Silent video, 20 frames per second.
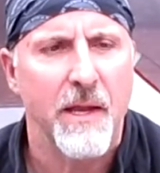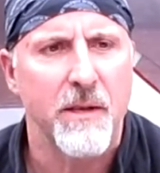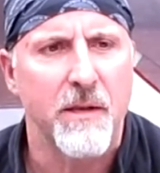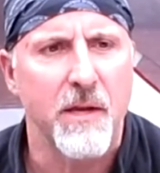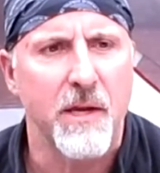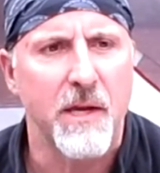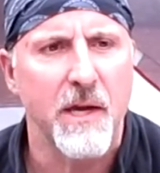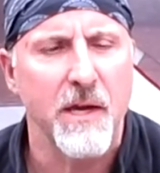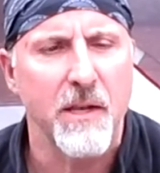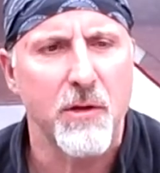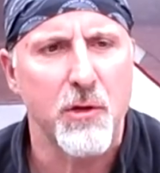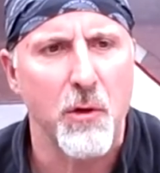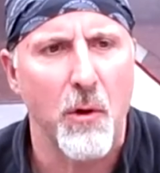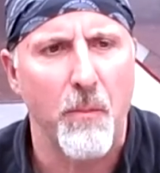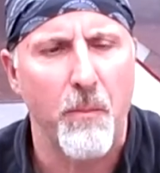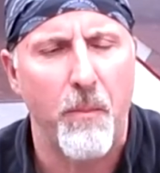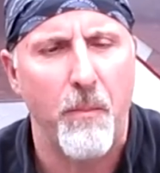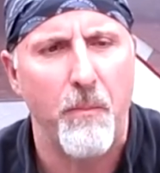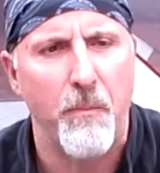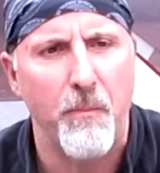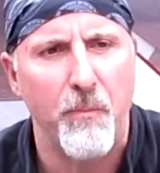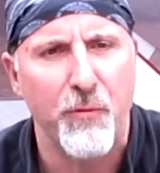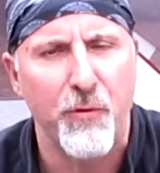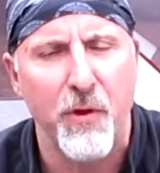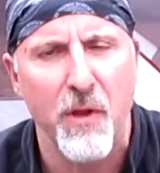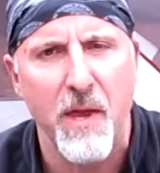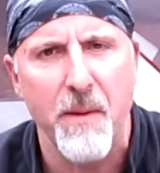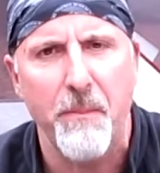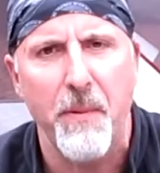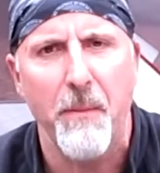to get your
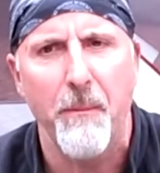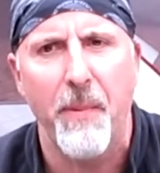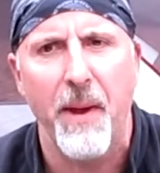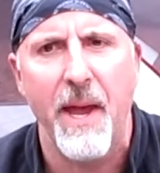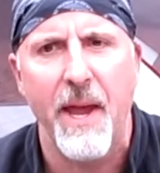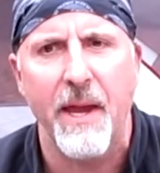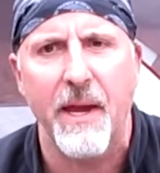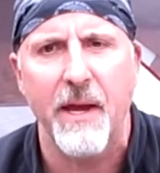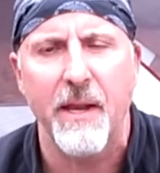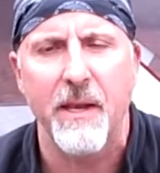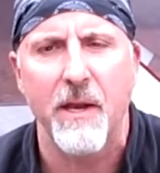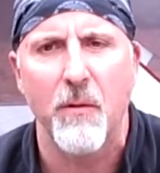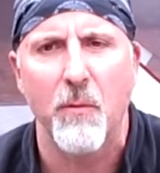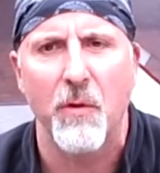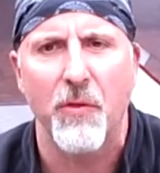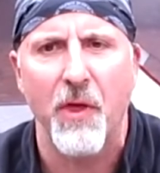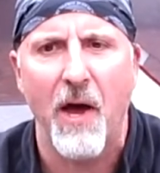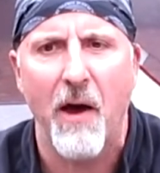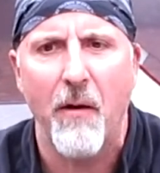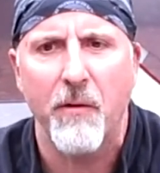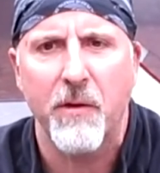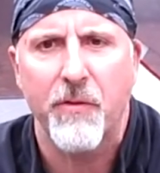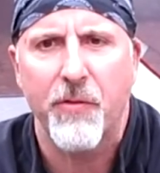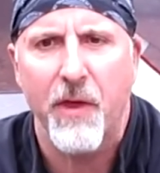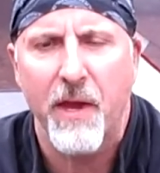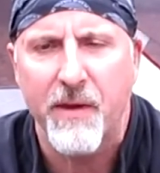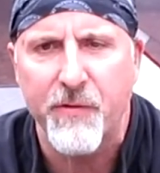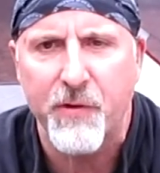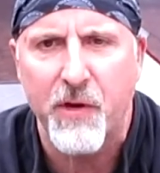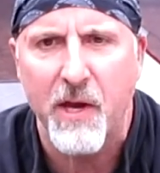sleeping bag in there without
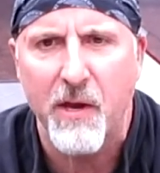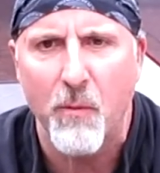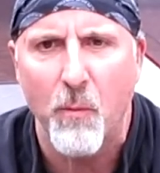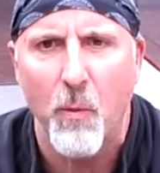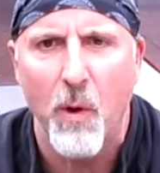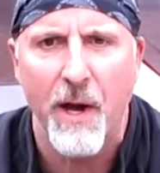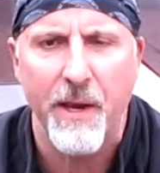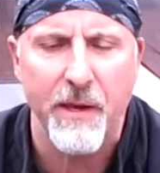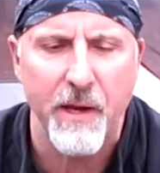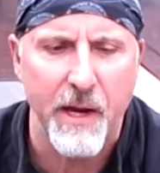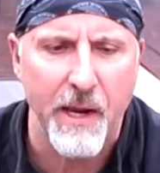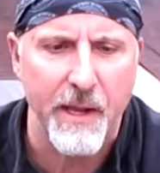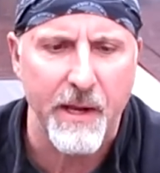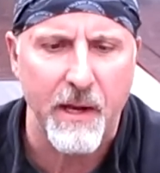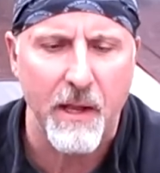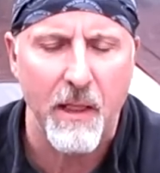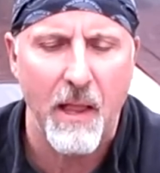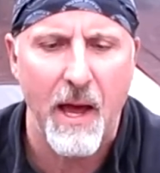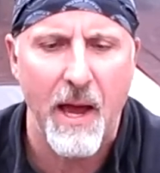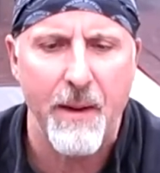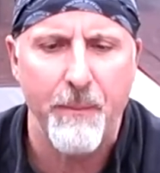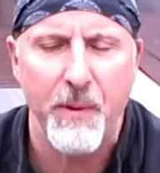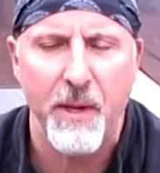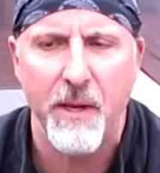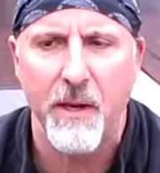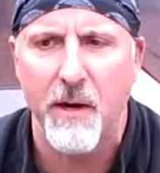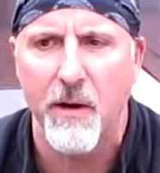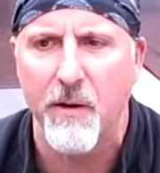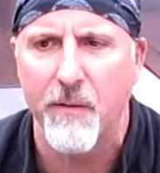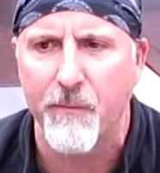things getting wet, you got to climb
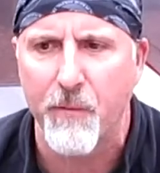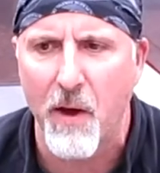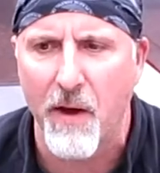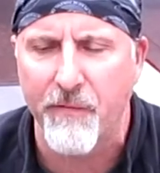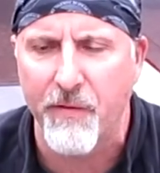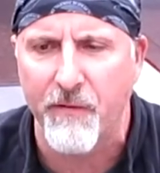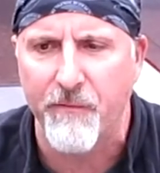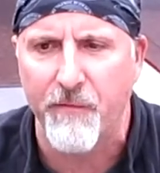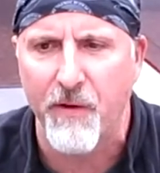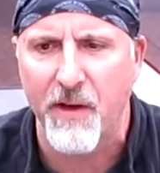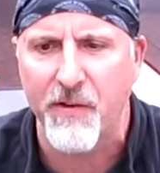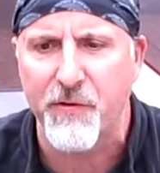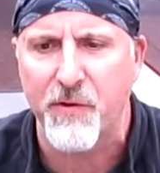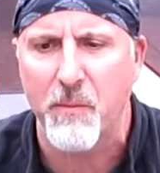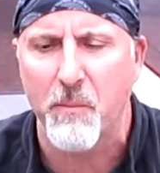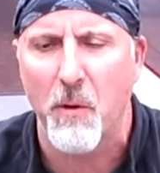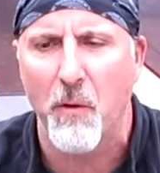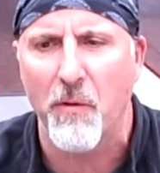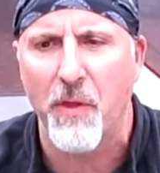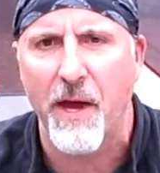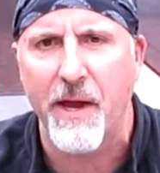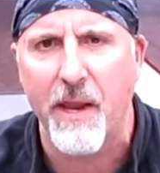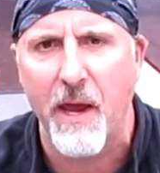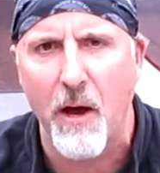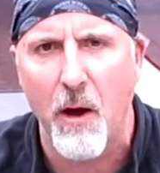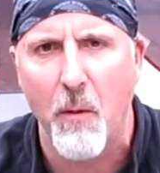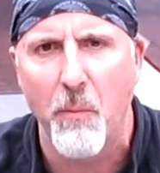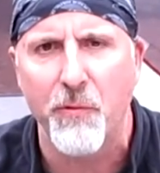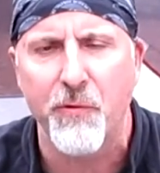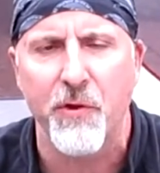in there. If you have the vestibule, that
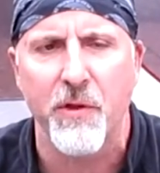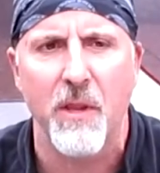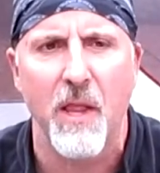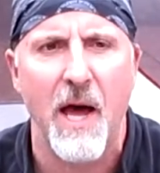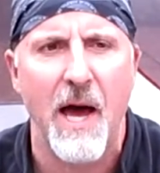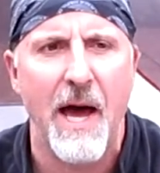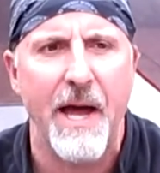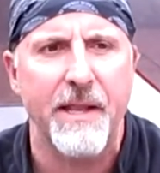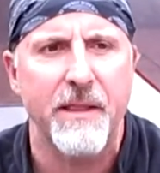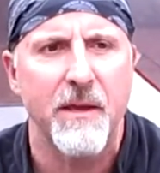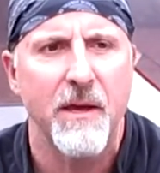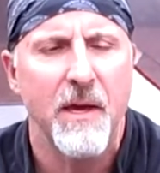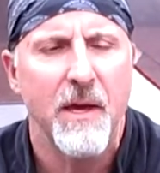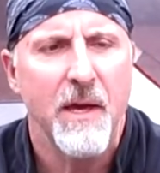helps a lot.